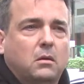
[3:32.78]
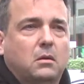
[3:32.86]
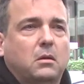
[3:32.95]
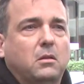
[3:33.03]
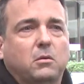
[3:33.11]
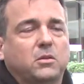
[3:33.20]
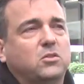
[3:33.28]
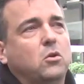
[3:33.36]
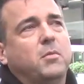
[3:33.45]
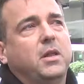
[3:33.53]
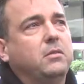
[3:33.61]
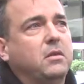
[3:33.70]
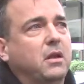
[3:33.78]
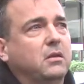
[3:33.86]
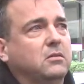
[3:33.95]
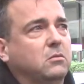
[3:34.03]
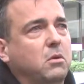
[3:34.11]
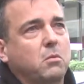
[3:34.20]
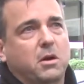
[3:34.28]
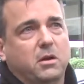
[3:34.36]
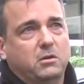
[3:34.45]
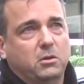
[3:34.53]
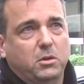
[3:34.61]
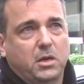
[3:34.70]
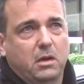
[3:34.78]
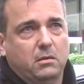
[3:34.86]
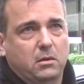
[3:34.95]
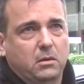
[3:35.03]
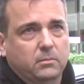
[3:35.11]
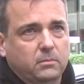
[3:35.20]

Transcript: There were so many things that we wanted to do together.